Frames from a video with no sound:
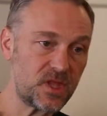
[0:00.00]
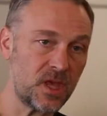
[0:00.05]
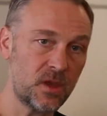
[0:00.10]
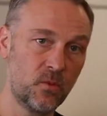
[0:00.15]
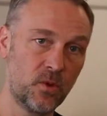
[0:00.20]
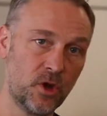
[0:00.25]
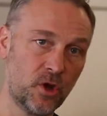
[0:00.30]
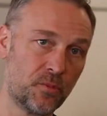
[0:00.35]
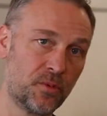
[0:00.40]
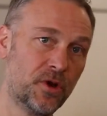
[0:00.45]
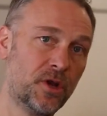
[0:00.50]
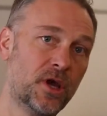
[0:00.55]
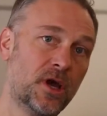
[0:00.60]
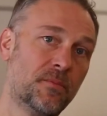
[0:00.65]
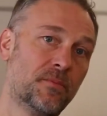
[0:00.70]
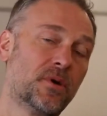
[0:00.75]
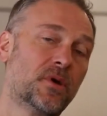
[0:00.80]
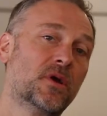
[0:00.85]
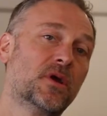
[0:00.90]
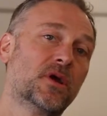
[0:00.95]
And we opened
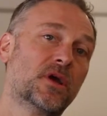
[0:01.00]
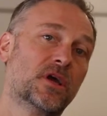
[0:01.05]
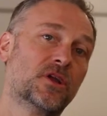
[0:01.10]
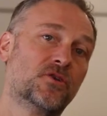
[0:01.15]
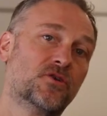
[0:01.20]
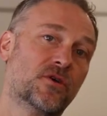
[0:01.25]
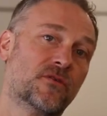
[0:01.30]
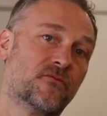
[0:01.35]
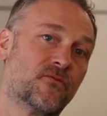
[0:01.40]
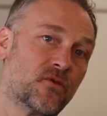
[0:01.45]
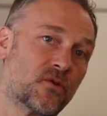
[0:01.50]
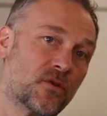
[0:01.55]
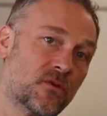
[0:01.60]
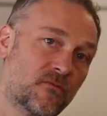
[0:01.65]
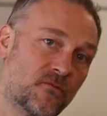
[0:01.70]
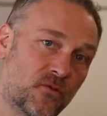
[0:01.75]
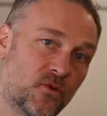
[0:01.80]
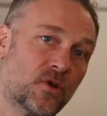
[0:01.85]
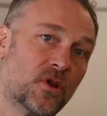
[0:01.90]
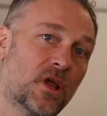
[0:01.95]
up into a
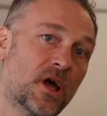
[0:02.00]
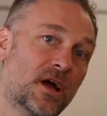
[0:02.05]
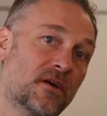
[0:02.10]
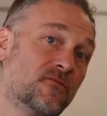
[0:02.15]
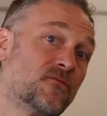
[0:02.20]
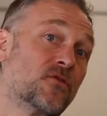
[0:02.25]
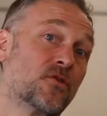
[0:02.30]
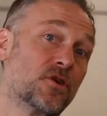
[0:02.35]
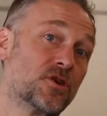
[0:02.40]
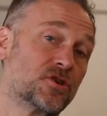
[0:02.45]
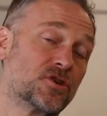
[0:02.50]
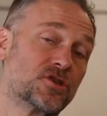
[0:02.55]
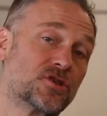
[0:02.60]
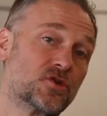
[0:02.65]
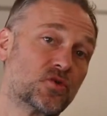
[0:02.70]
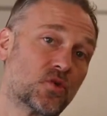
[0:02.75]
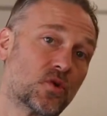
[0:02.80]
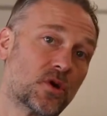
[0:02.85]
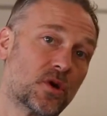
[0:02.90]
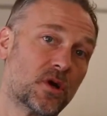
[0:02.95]
full line furniture
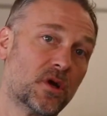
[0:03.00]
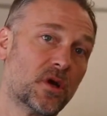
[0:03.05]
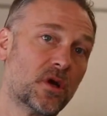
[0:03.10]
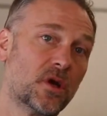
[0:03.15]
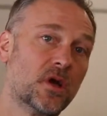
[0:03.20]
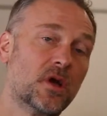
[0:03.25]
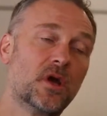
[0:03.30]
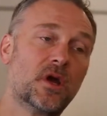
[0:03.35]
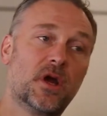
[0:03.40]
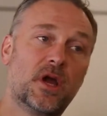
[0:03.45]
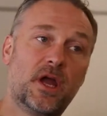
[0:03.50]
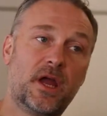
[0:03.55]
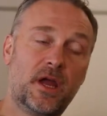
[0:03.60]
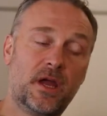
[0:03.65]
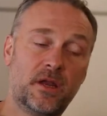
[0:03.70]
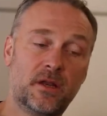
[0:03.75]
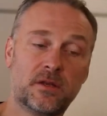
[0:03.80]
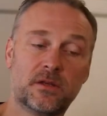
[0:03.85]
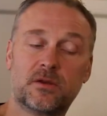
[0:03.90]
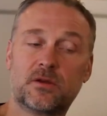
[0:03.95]
store.
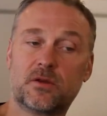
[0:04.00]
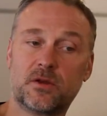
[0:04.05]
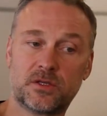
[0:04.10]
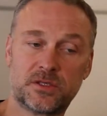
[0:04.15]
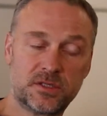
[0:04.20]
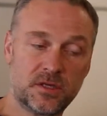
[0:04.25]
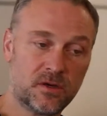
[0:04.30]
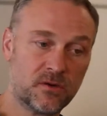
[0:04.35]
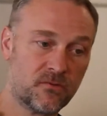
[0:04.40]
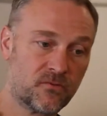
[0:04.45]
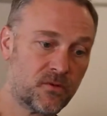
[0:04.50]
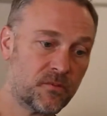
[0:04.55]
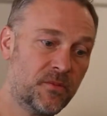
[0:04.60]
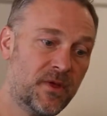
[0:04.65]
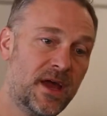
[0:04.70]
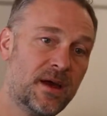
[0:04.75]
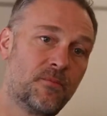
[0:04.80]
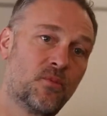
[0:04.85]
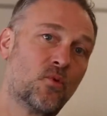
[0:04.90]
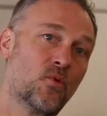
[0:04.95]
And so from
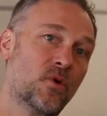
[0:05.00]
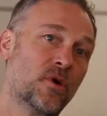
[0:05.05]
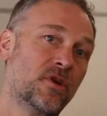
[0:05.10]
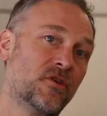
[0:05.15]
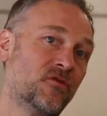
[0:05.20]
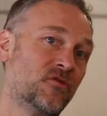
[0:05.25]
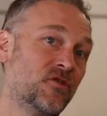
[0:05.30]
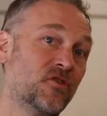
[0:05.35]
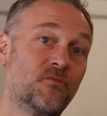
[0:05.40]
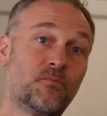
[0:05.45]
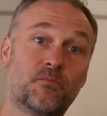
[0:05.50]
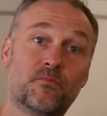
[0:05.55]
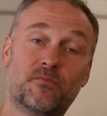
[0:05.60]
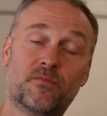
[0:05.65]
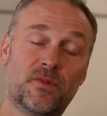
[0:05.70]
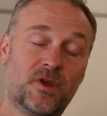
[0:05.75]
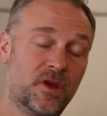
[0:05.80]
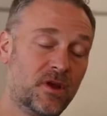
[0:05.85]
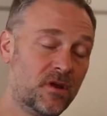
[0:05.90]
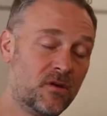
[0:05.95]
that point is just,
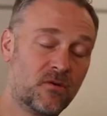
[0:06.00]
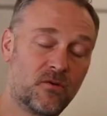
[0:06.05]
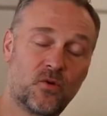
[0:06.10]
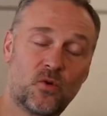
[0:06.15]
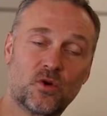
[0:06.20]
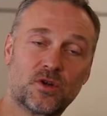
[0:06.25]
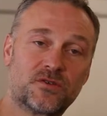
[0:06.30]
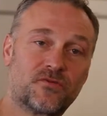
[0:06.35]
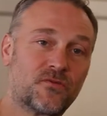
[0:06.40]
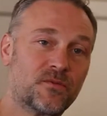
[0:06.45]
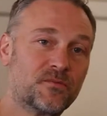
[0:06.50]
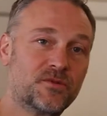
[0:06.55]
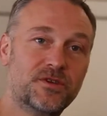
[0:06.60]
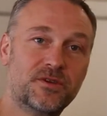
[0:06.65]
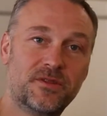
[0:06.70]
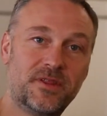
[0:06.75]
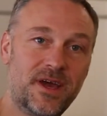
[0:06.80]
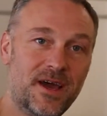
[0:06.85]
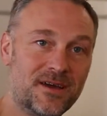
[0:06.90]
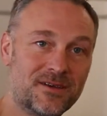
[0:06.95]
you know, of course from
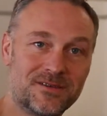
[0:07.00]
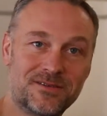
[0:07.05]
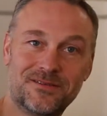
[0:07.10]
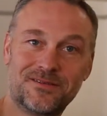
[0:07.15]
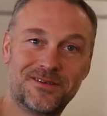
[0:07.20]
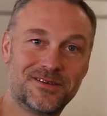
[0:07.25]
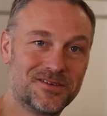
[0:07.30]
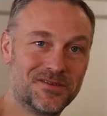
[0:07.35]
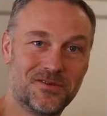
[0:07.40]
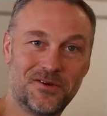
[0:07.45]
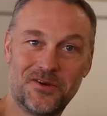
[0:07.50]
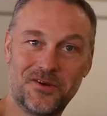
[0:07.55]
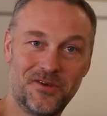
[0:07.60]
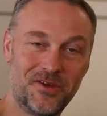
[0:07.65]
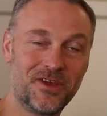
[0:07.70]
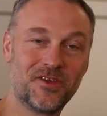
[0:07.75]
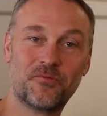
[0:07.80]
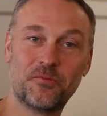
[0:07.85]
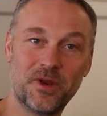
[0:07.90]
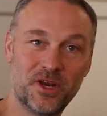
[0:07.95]
2000 has,
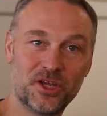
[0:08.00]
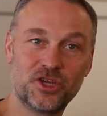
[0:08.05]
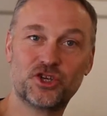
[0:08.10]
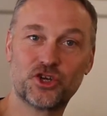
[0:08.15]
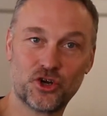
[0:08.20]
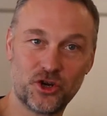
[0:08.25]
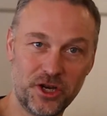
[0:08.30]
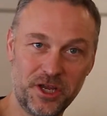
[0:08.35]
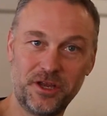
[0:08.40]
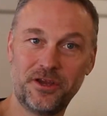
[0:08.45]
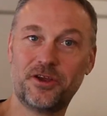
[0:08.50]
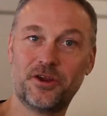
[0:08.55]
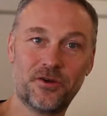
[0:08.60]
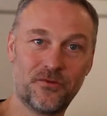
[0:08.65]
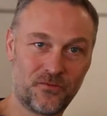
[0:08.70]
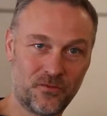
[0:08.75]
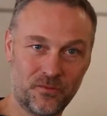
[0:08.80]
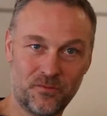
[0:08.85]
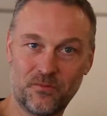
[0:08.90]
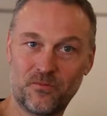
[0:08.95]
has been a journey, you know,
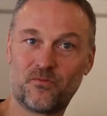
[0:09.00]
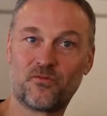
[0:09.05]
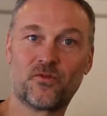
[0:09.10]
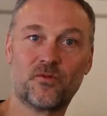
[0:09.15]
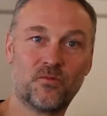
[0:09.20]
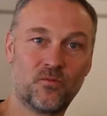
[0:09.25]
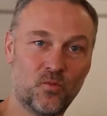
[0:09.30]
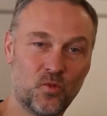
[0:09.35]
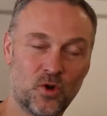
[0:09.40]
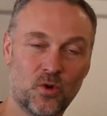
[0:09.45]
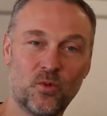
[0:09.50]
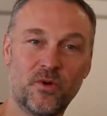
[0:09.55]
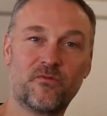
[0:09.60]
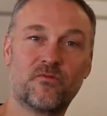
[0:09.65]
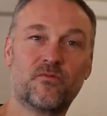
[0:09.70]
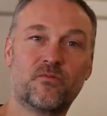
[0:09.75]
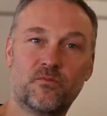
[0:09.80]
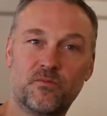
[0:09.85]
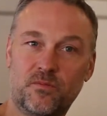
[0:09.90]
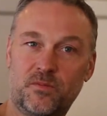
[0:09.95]
from, from where we
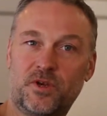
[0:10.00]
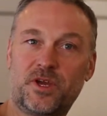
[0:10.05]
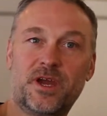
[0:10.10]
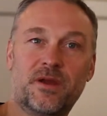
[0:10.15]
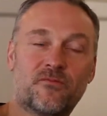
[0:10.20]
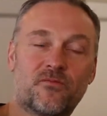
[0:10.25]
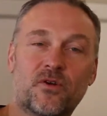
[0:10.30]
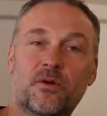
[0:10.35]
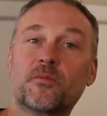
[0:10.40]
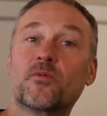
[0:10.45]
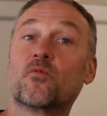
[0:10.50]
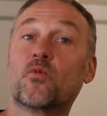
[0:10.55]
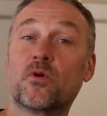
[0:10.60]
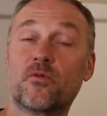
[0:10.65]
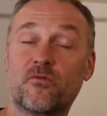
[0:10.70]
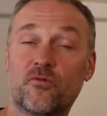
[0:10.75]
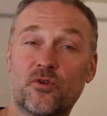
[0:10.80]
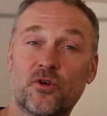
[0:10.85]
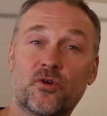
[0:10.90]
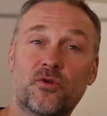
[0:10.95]
came from and what
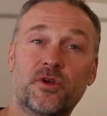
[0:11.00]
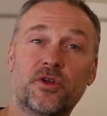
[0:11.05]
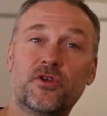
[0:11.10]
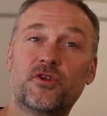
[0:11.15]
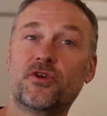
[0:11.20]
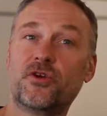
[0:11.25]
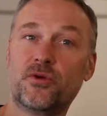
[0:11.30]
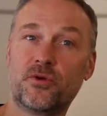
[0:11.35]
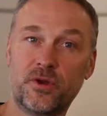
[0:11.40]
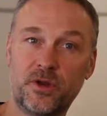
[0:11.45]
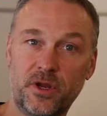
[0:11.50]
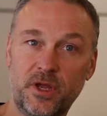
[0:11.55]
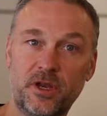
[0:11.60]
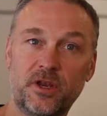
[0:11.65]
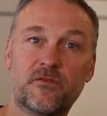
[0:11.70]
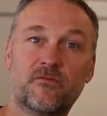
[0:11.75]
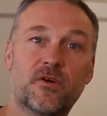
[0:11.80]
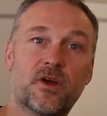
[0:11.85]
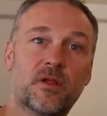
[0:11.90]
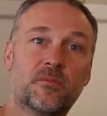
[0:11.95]
we've grown into and,
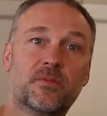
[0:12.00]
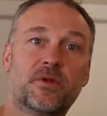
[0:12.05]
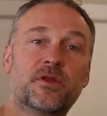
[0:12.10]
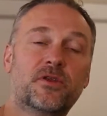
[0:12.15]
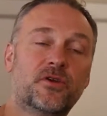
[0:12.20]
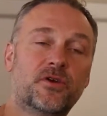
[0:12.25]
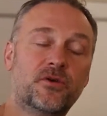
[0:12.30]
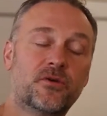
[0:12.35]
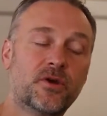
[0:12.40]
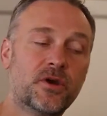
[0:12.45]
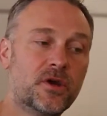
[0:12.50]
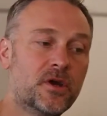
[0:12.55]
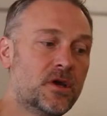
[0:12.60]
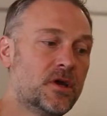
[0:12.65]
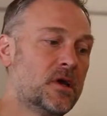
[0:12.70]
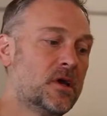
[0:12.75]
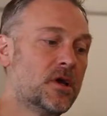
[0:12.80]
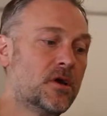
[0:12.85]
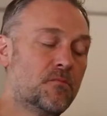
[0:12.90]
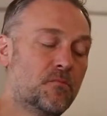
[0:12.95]
and developed into.
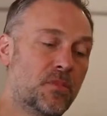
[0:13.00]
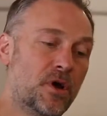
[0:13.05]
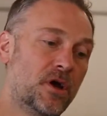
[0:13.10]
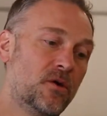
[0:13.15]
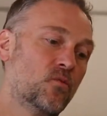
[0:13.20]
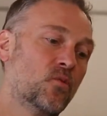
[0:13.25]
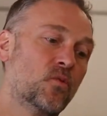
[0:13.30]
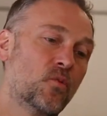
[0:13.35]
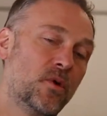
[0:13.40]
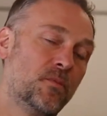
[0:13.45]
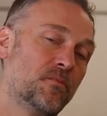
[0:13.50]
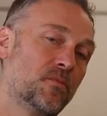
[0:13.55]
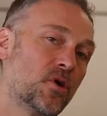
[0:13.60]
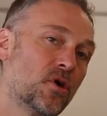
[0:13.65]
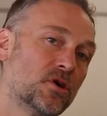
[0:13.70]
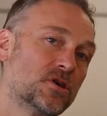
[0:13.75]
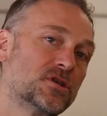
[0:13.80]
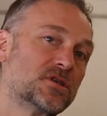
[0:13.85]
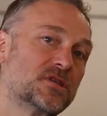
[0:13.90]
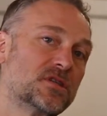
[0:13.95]
But when we
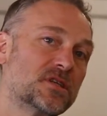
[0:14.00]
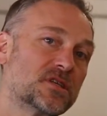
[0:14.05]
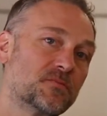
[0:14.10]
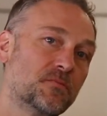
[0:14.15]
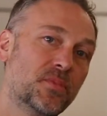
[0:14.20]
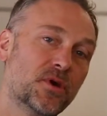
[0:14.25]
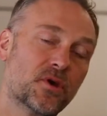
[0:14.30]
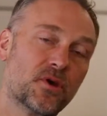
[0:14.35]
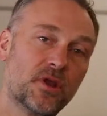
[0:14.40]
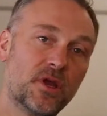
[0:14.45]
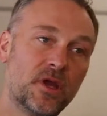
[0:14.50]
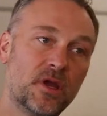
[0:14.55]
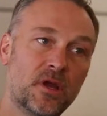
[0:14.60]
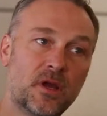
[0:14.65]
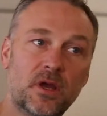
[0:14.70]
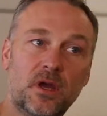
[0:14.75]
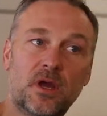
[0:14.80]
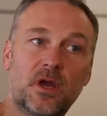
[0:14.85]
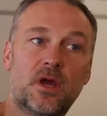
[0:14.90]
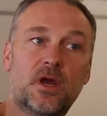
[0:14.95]
purchased this building,
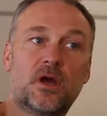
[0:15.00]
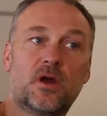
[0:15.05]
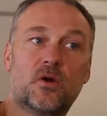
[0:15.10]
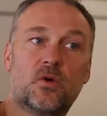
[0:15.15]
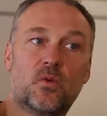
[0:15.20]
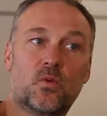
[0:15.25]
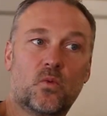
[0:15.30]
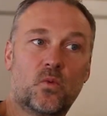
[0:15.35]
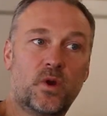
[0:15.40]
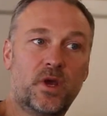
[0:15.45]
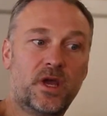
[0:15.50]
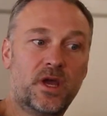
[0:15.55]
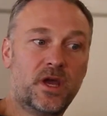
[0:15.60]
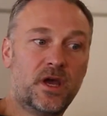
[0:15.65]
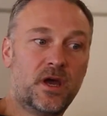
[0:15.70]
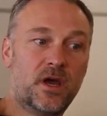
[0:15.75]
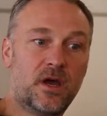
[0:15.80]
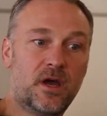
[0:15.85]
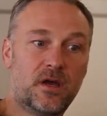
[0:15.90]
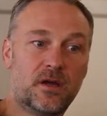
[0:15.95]
we,
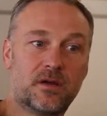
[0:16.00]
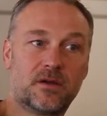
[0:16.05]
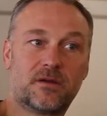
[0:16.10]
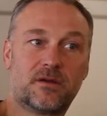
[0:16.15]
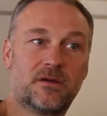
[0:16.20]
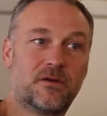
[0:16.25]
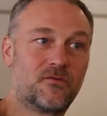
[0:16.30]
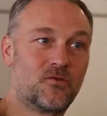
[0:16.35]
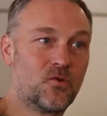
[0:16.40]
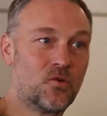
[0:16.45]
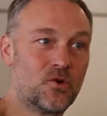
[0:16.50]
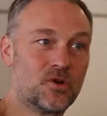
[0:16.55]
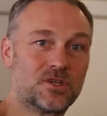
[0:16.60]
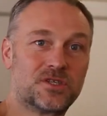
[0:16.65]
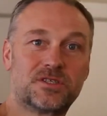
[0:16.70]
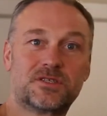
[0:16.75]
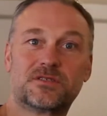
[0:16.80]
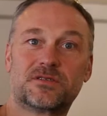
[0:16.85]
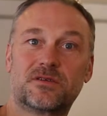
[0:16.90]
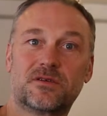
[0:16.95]
uh, of
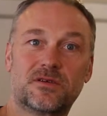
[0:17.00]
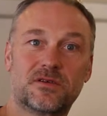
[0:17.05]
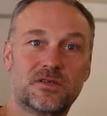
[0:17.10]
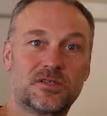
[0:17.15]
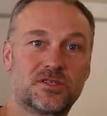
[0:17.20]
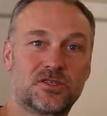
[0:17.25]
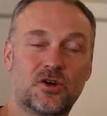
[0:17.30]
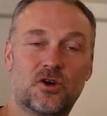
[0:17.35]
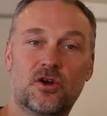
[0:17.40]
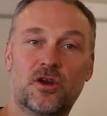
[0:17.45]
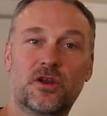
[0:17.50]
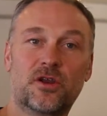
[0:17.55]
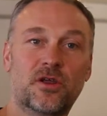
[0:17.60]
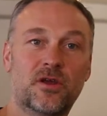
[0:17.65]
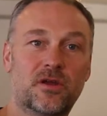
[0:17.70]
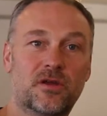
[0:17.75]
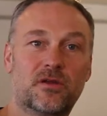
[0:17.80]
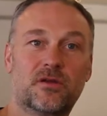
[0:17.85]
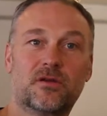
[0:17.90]
course, started